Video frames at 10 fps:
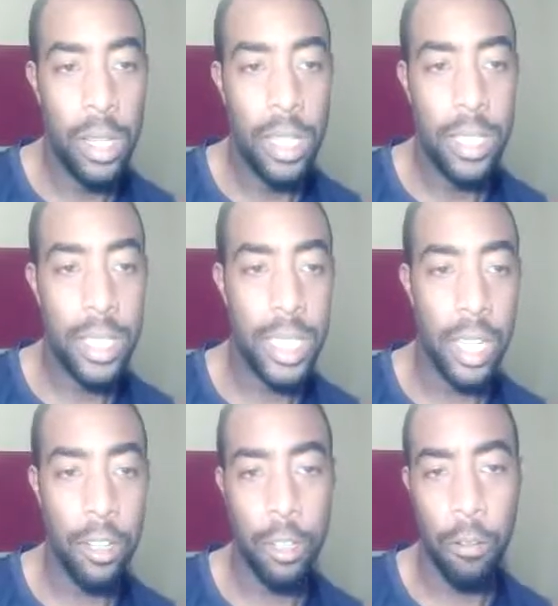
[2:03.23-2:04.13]

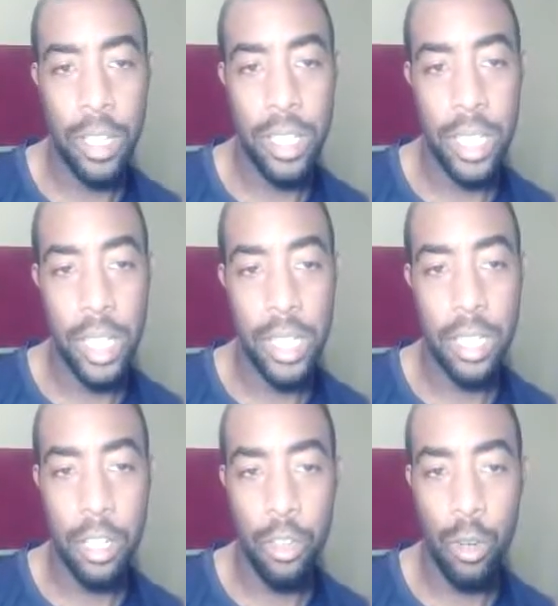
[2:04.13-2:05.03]
Centers for Disease
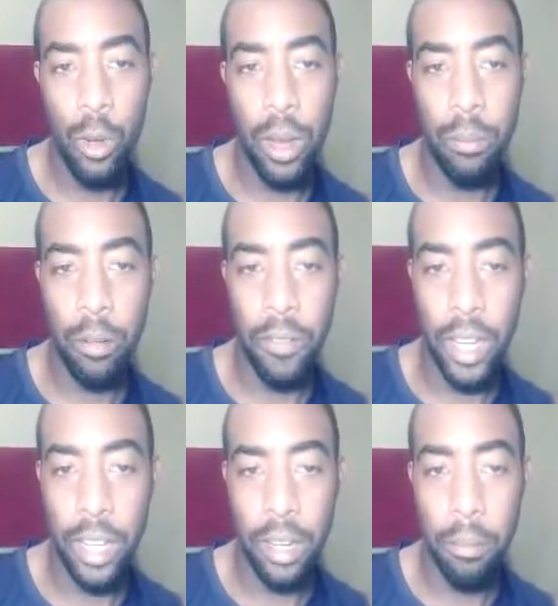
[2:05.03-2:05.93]
Control and
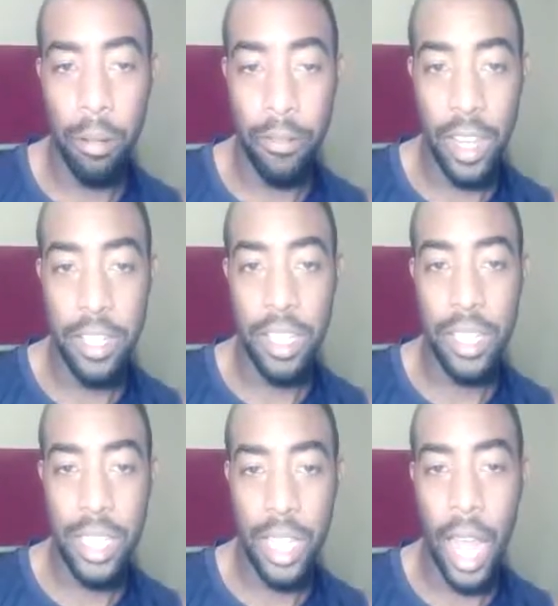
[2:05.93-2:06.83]
Prevention
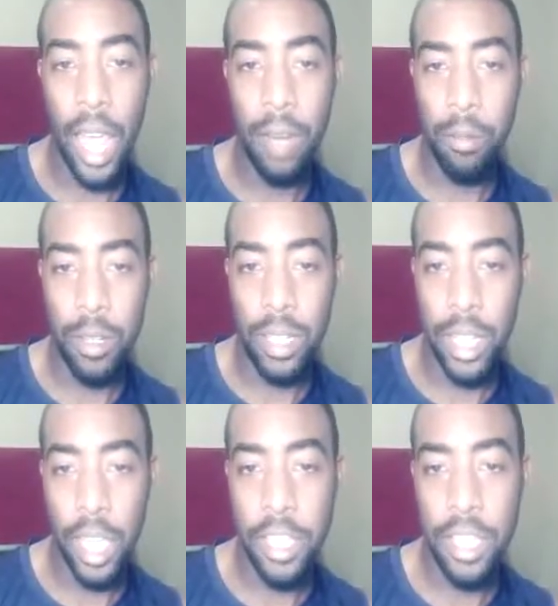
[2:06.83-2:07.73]
slide
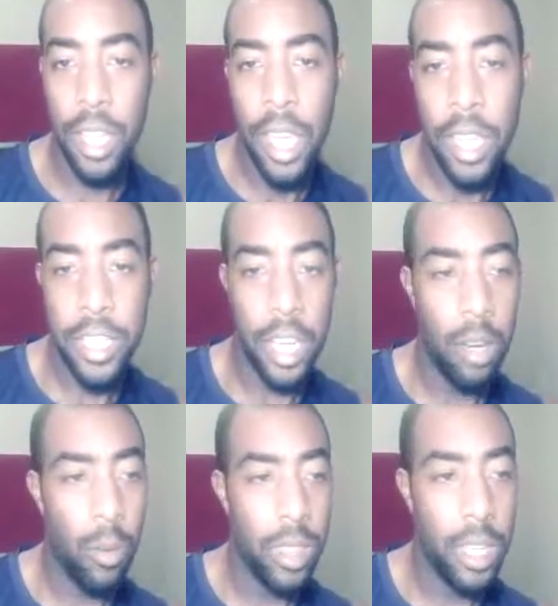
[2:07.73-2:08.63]
presentation shared
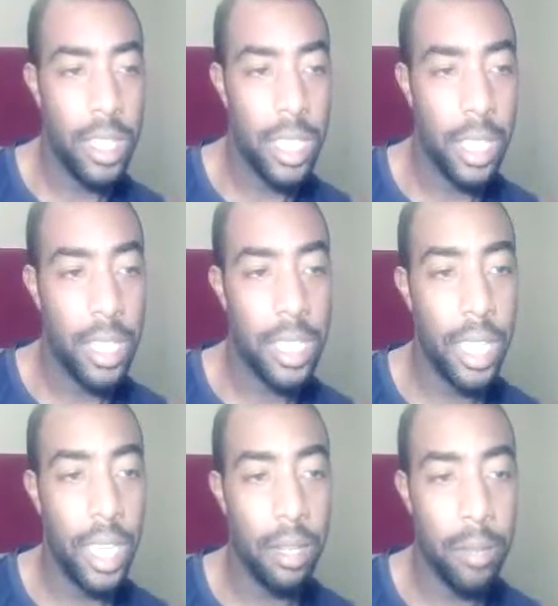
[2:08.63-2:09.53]
within the
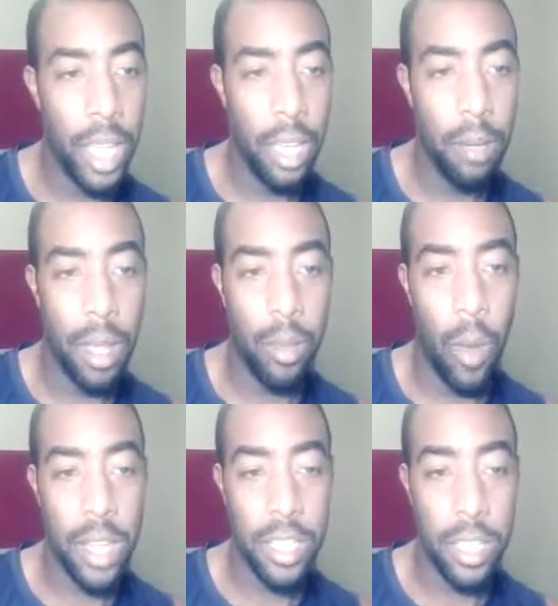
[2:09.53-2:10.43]
CDC and obtained by the
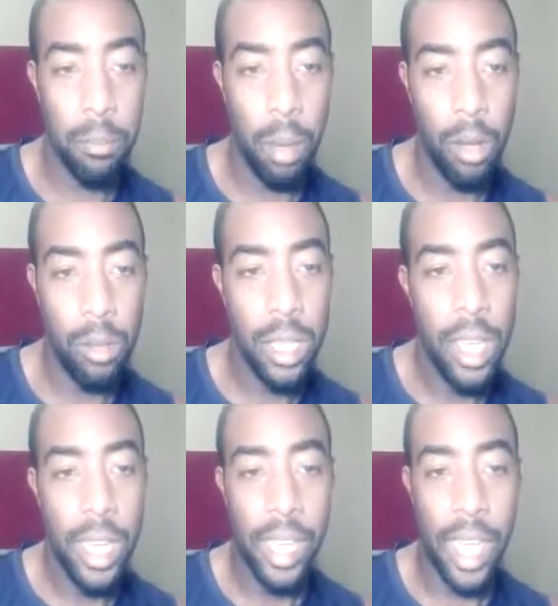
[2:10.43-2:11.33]
Washington Post.
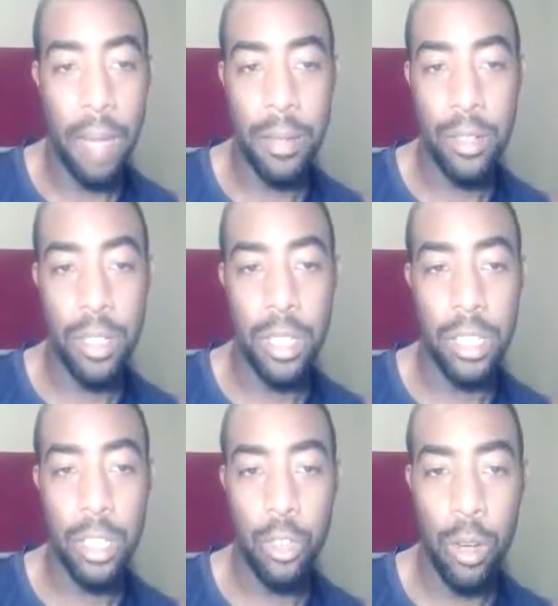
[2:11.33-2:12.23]
Captures the
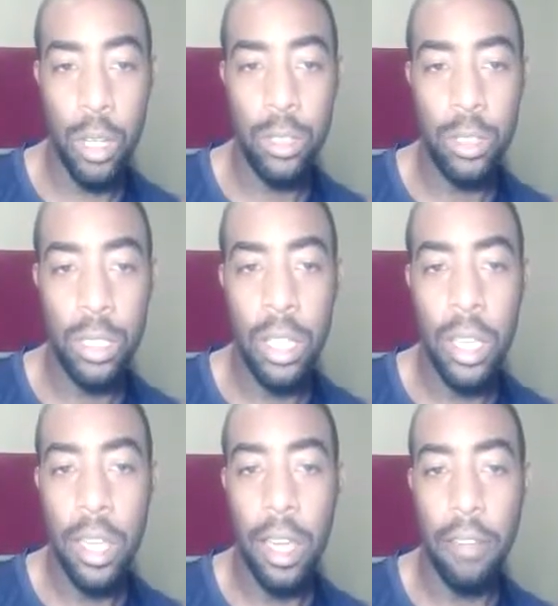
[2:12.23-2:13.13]
struggle
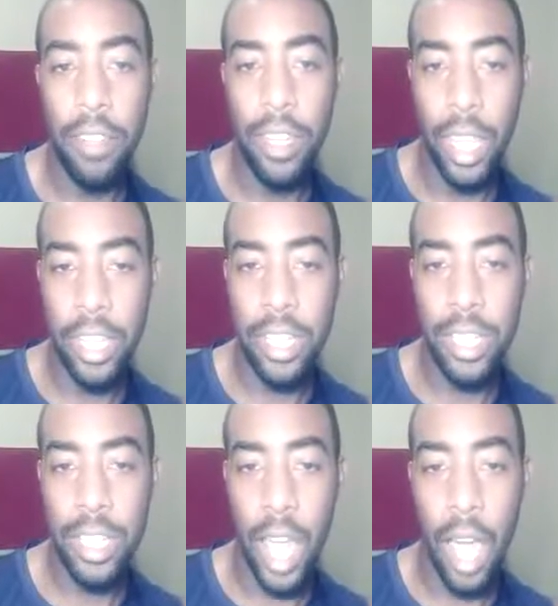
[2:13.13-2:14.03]
of the
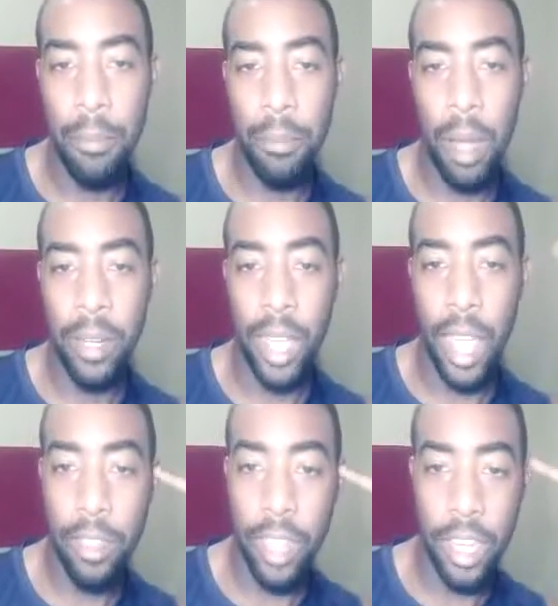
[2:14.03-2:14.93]
nation's top public
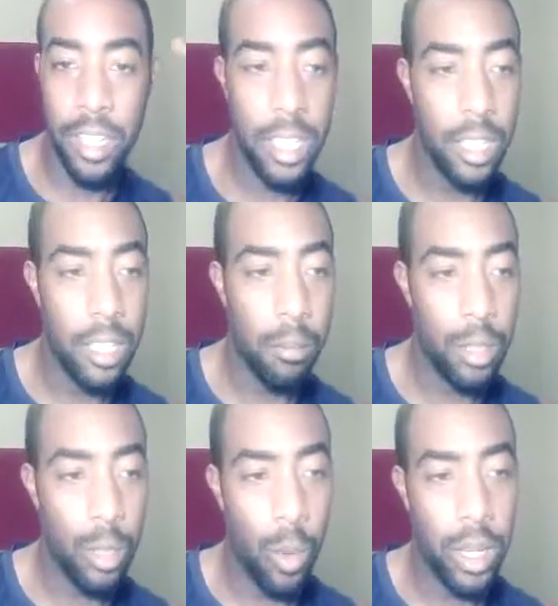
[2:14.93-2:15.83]
health agency to
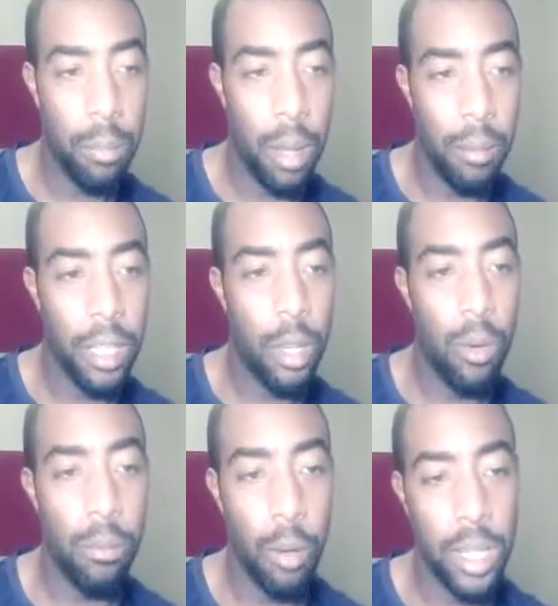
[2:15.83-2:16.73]
persuade the public to
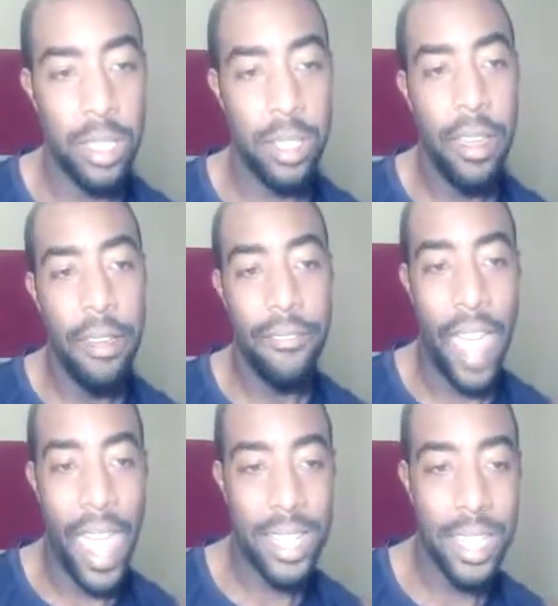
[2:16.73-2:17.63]
embrace
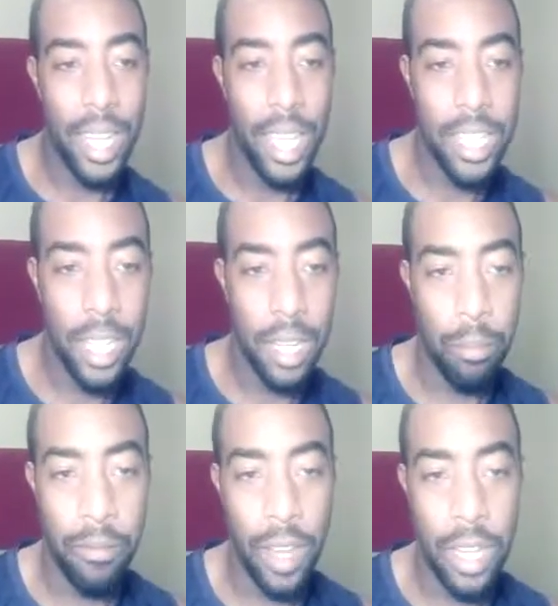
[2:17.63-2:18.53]
vaccination and
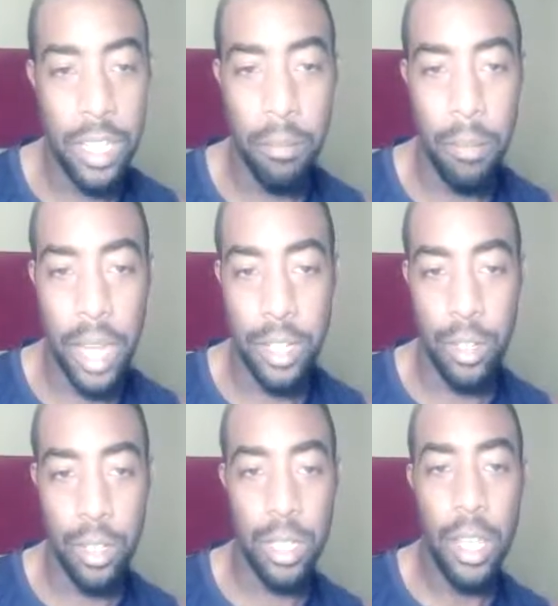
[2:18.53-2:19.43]
prevention
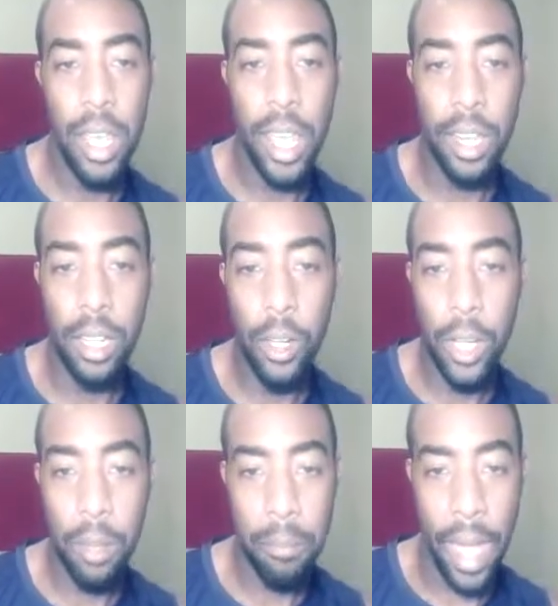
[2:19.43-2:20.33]
measures,
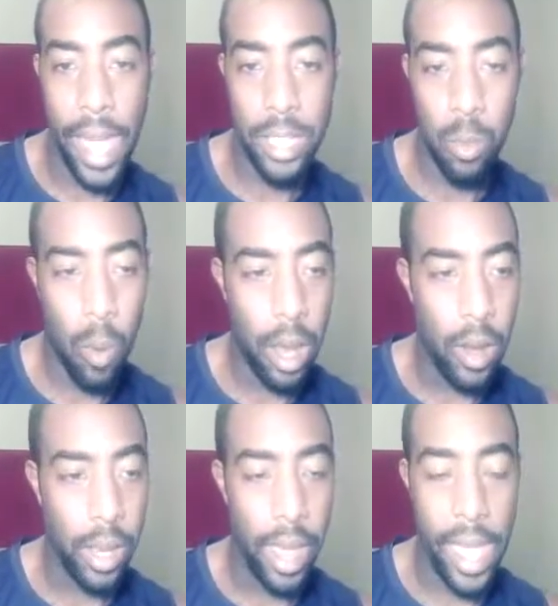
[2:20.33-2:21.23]
including mask
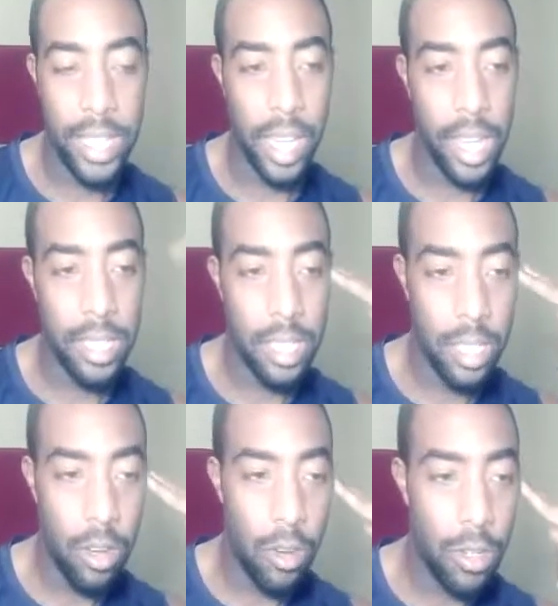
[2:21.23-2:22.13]
wearing, as cases
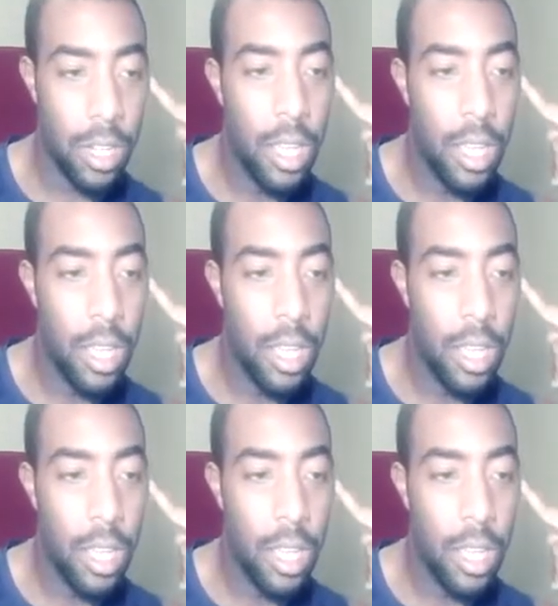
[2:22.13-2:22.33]
surge.